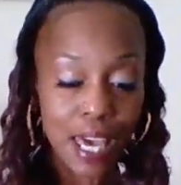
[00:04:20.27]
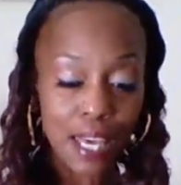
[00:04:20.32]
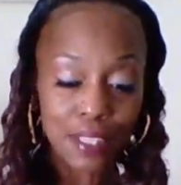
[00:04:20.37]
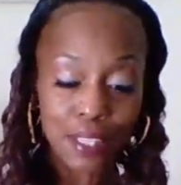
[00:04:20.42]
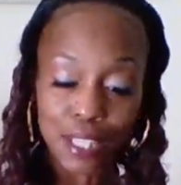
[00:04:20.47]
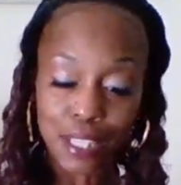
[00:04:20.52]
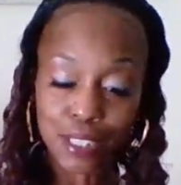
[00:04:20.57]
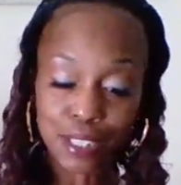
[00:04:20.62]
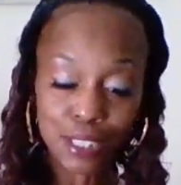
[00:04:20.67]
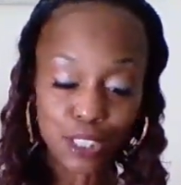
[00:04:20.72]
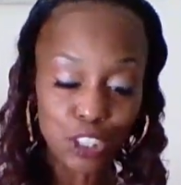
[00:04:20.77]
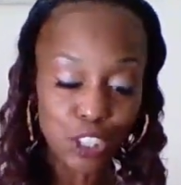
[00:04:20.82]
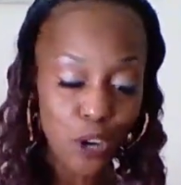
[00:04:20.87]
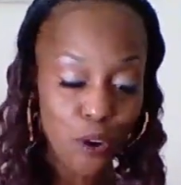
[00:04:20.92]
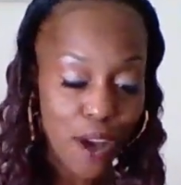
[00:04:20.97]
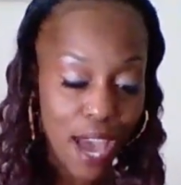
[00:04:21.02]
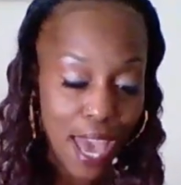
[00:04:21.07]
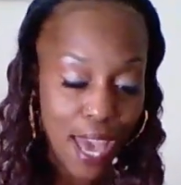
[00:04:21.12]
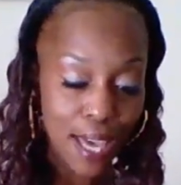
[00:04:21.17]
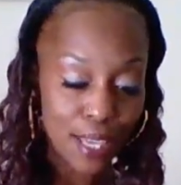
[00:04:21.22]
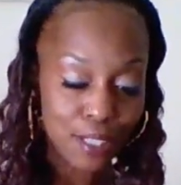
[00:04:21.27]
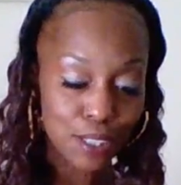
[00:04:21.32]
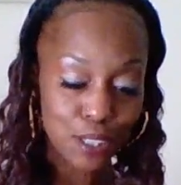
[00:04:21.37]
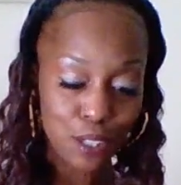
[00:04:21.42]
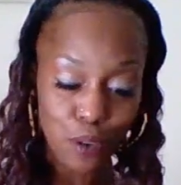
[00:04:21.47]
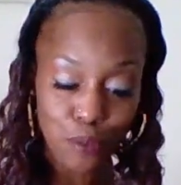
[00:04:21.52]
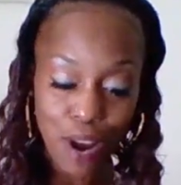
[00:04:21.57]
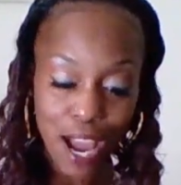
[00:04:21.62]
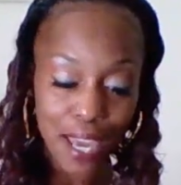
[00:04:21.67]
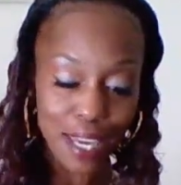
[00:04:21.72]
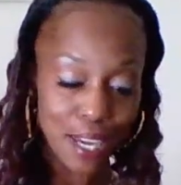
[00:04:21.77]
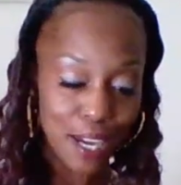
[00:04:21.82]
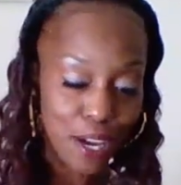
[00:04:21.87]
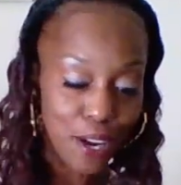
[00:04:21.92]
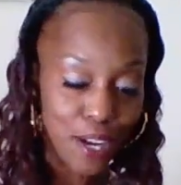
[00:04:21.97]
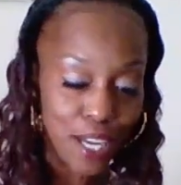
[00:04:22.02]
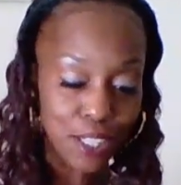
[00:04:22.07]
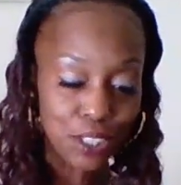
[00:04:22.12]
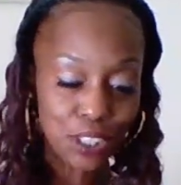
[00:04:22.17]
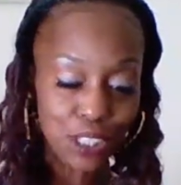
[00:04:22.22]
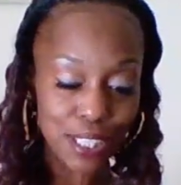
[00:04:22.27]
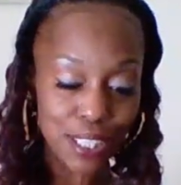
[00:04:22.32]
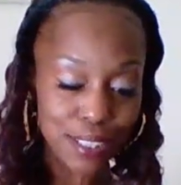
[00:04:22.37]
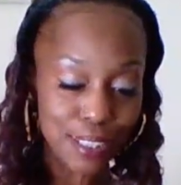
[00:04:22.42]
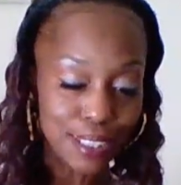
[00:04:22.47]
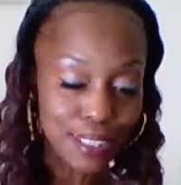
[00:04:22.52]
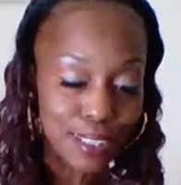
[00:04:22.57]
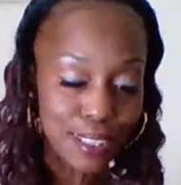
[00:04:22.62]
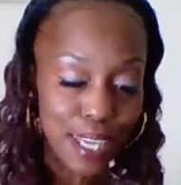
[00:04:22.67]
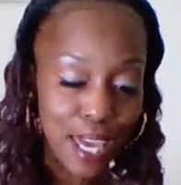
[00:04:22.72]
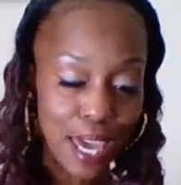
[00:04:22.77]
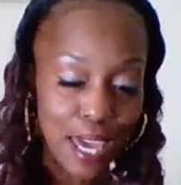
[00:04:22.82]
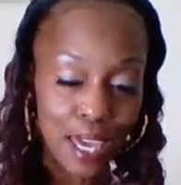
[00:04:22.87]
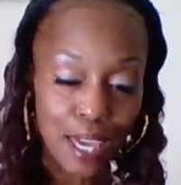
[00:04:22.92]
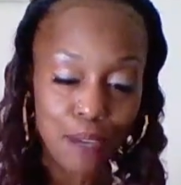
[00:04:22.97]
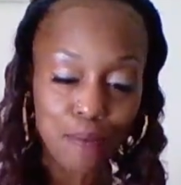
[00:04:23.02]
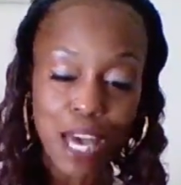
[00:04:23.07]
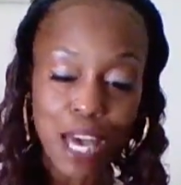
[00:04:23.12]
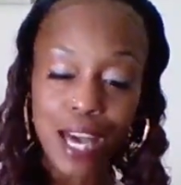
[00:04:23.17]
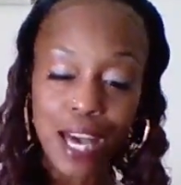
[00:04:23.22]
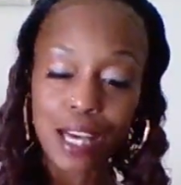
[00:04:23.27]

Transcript: this is your answer right here in Jesus' name.